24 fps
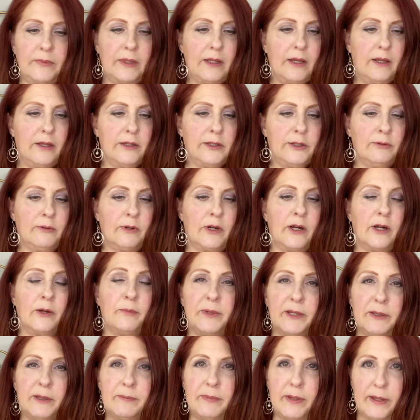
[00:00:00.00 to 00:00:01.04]
you are a
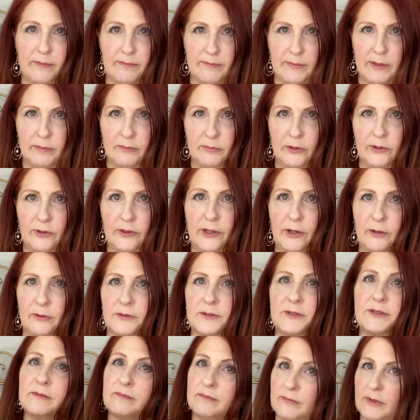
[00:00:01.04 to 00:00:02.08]
Bead Babe member,
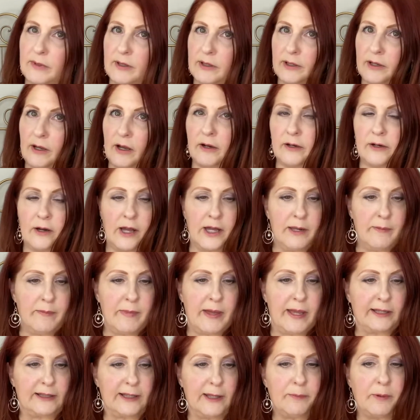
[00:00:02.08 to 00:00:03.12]
those are
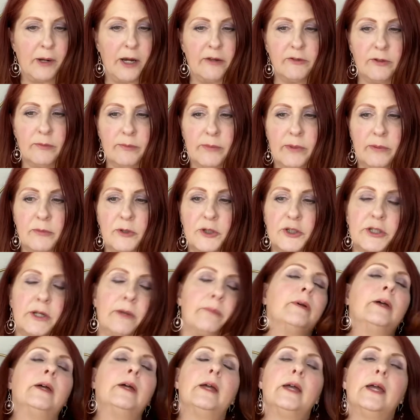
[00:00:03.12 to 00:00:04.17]
automatically part of your
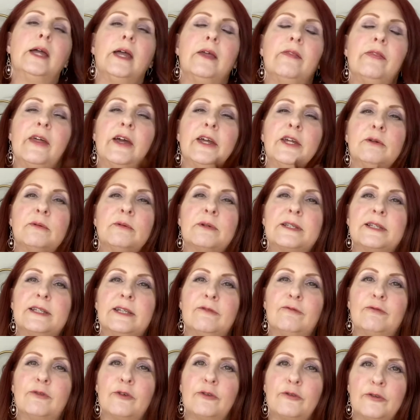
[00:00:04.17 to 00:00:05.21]
membership that you
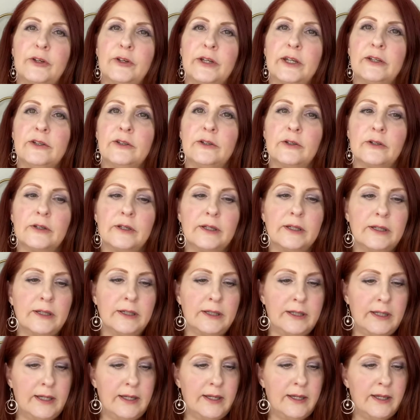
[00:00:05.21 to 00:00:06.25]
receive for free in your
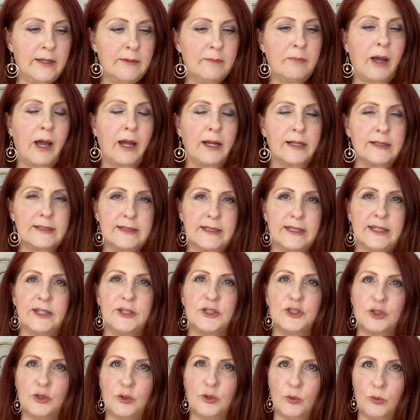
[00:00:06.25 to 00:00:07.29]
inbox
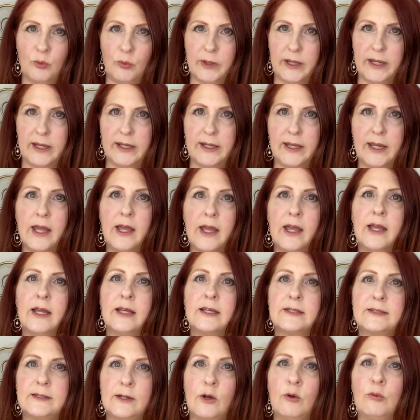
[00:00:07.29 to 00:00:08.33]
each week.
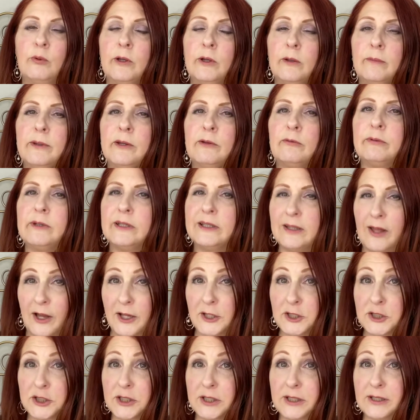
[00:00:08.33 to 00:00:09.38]
So we'll be
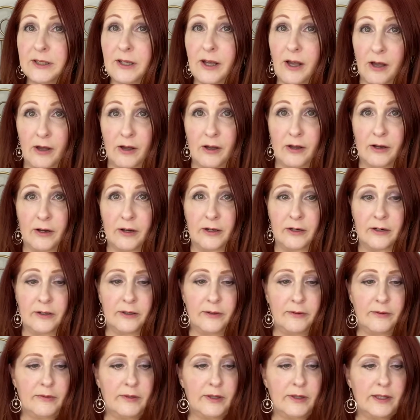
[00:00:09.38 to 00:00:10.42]
relaunching
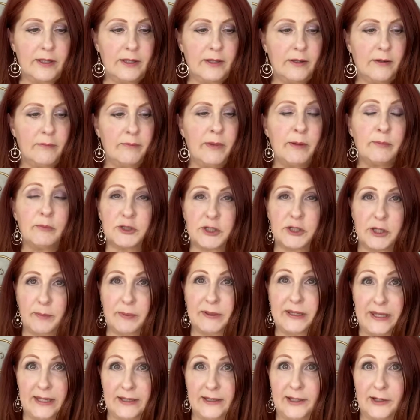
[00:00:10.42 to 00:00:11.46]
our membership
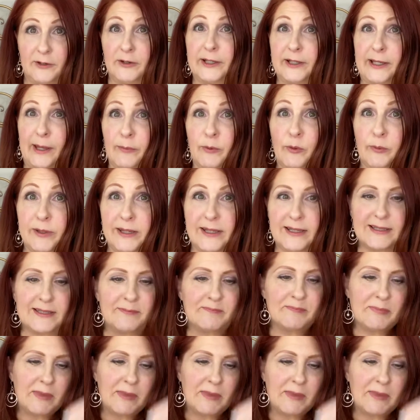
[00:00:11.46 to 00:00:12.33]
again here in a couple weeks,